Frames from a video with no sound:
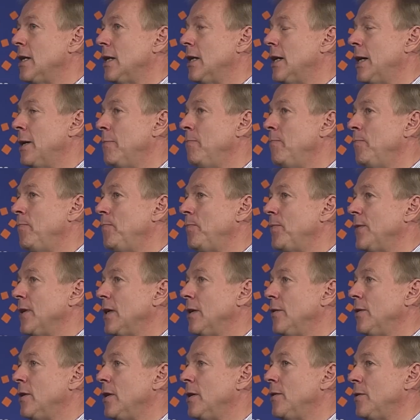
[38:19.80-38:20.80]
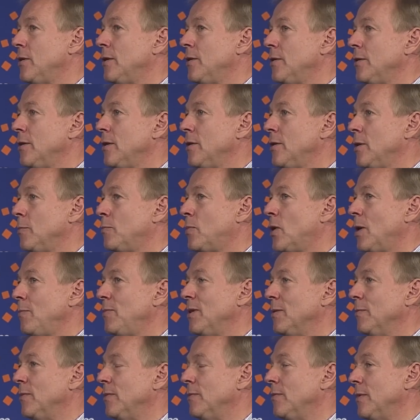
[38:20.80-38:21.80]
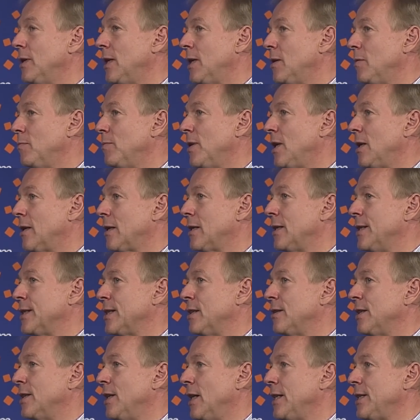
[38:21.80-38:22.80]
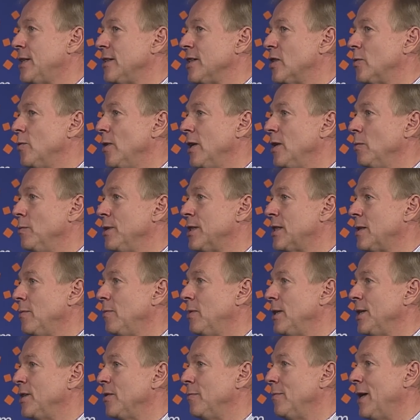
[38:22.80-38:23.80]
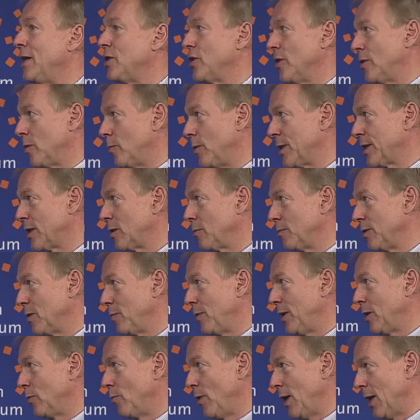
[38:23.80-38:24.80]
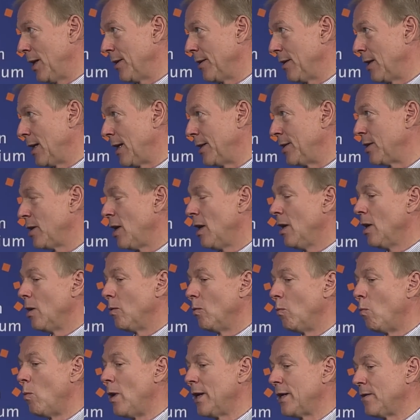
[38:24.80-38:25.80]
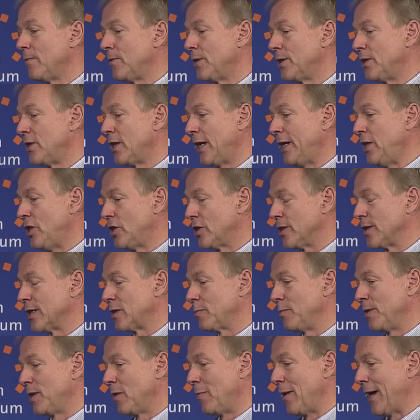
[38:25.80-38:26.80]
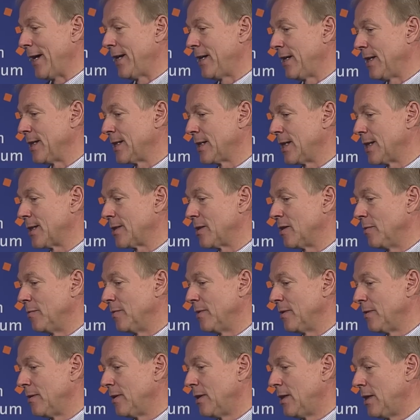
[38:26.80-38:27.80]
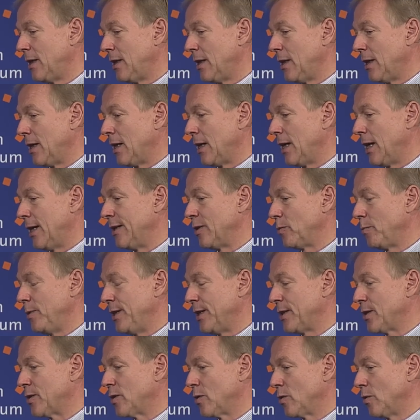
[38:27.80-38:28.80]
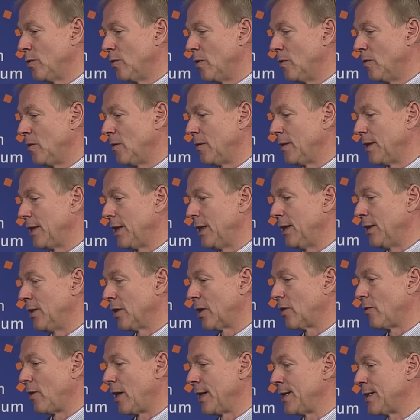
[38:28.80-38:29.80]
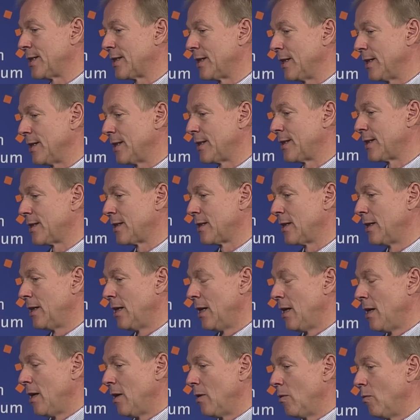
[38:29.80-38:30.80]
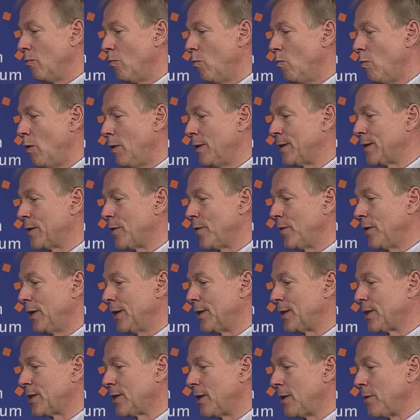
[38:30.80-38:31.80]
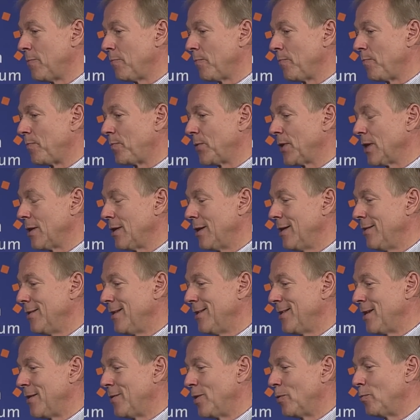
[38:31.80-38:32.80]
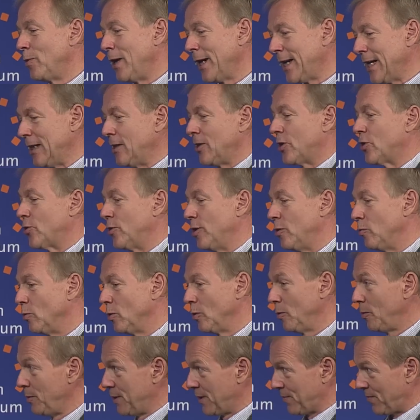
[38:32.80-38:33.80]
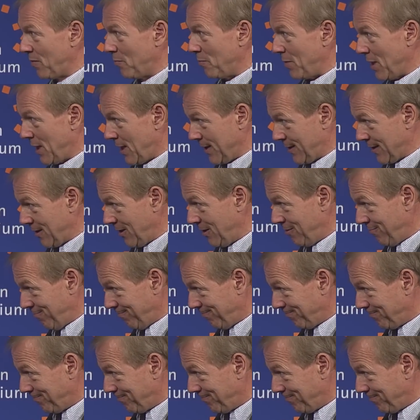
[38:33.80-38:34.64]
The problem at Barclays in the 90s really was simply to measure the risk that was being run. And one of the dangers with the banking system, as we saw in the crisis, was that the regulatory rules from Basel,